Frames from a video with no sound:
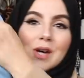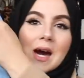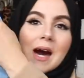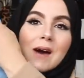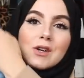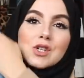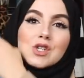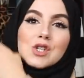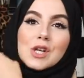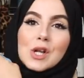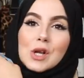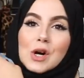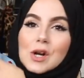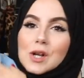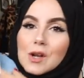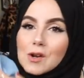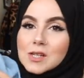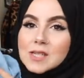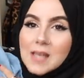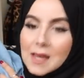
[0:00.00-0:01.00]
to how it should
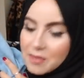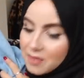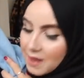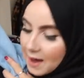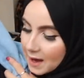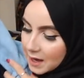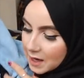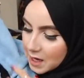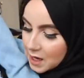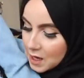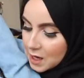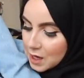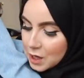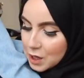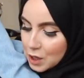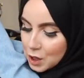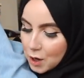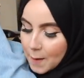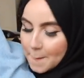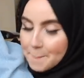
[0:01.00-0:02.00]
look. Looks like that.
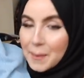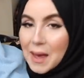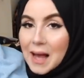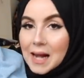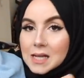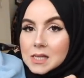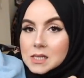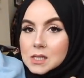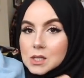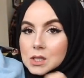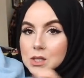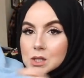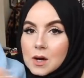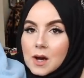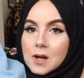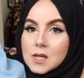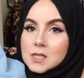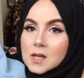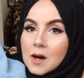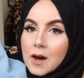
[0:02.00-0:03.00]
You got a belt to
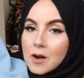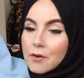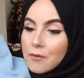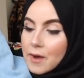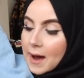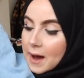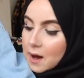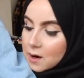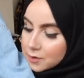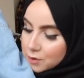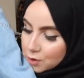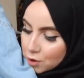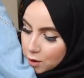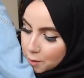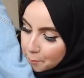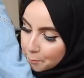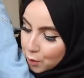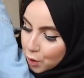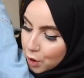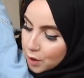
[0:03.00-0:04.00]
kind of tie around. You
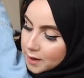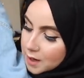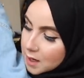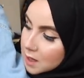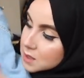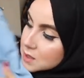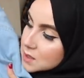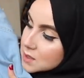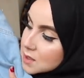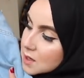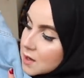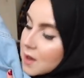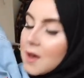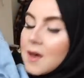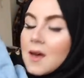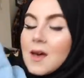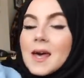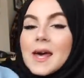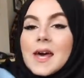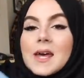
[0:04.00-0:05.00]
got pockets.
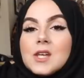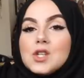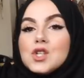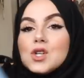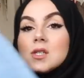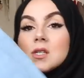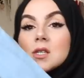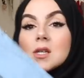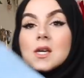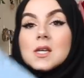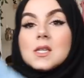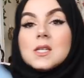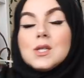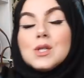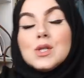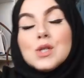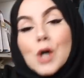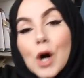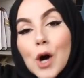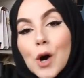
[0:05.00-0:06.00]
And it's
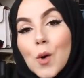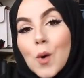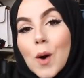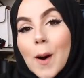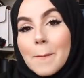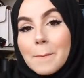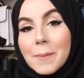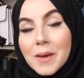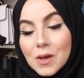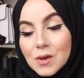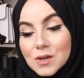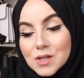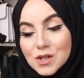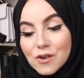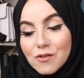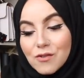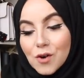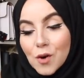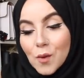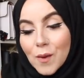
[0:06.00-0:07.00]
so
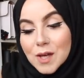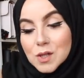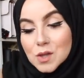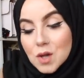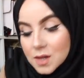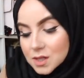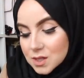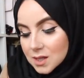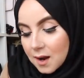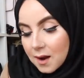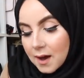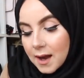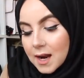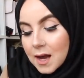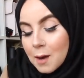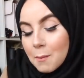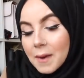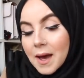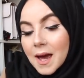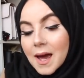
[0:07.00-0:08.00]
beautiful. When I saw this online,
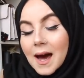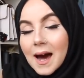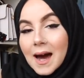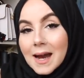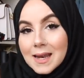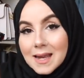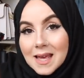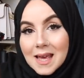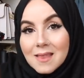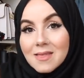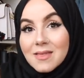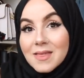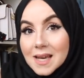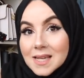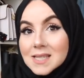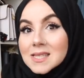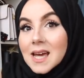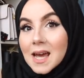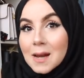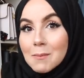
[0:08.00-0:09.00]
I'm like, I need
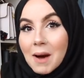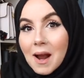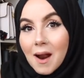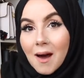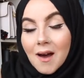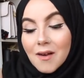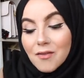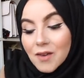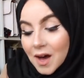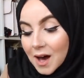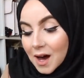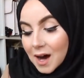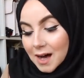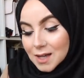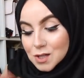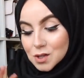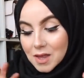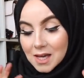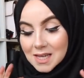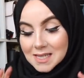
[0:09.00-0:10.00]
this in my life. I
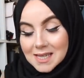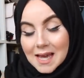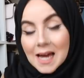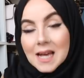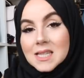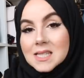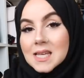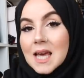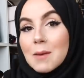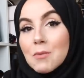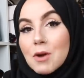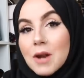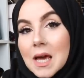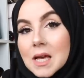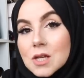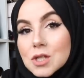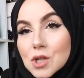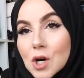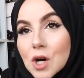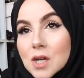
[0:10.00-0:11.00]
saw the exact same on
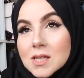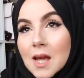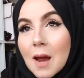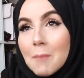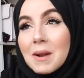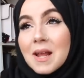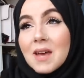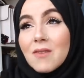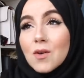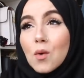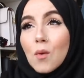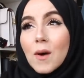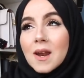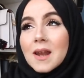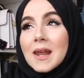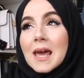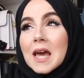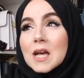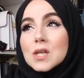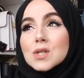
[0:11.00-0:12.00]
ASOS. I believe the one
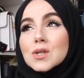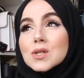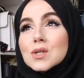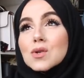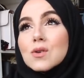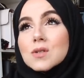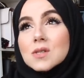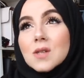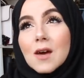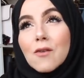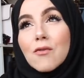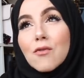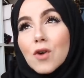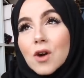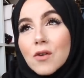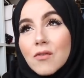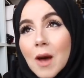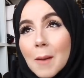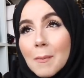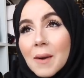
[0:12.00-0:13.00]
in ASOS cost like
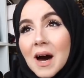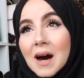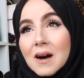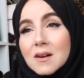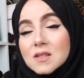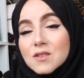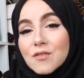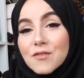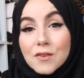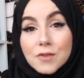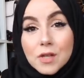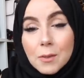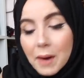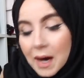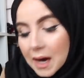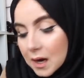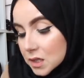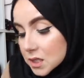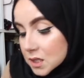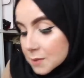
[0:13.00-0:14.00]
£45,
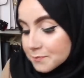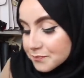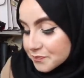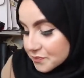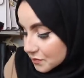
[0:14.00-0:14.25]
£50.